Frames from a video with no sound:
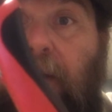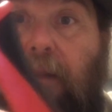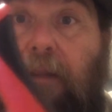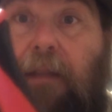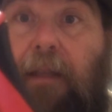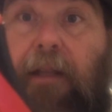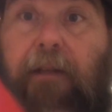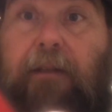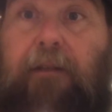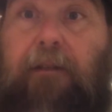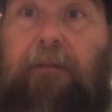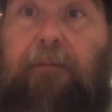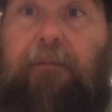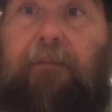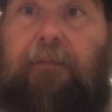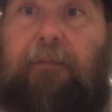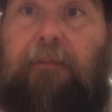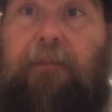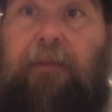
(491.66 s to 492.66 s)
That little
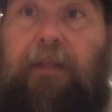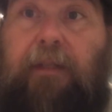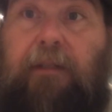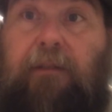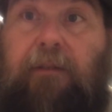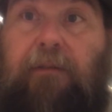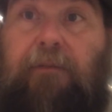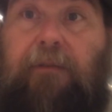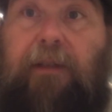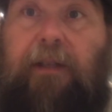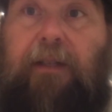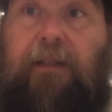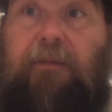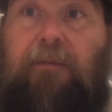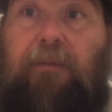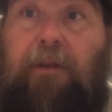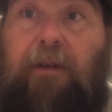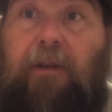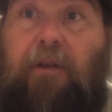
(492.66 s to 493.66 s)

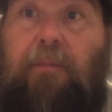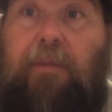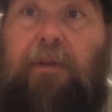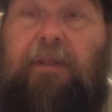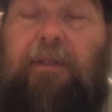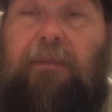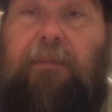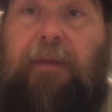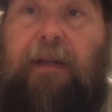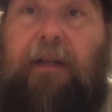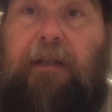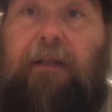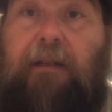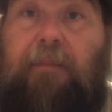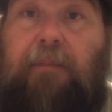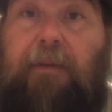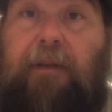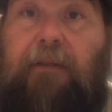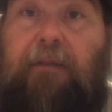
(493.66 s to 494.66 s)
flex where it opens it back
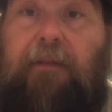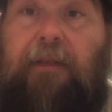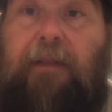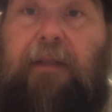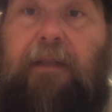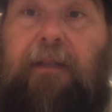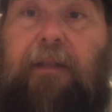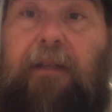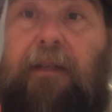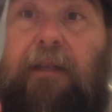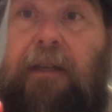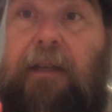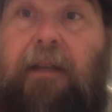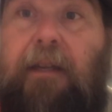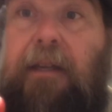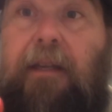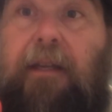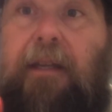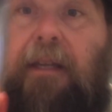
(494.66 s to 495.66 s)
up and everything.
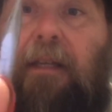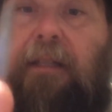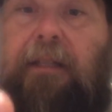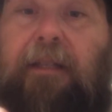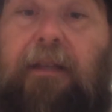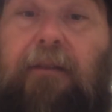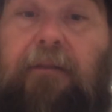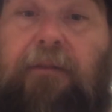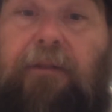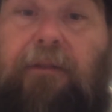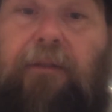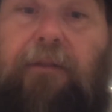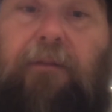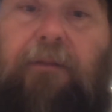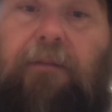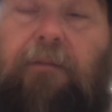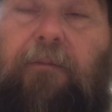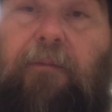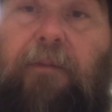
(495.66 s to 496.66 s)
It saves
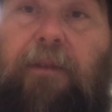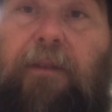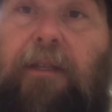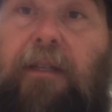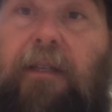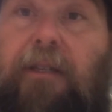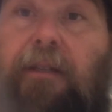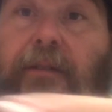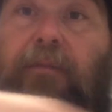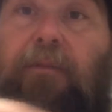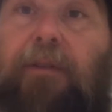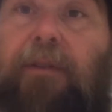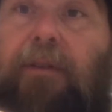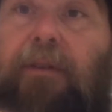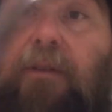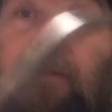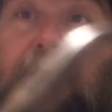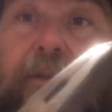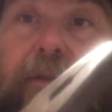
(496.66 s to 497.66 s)
you, with these, when
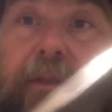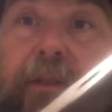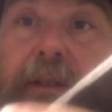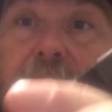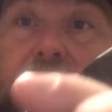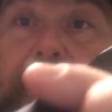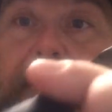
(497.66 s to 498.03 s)
you're using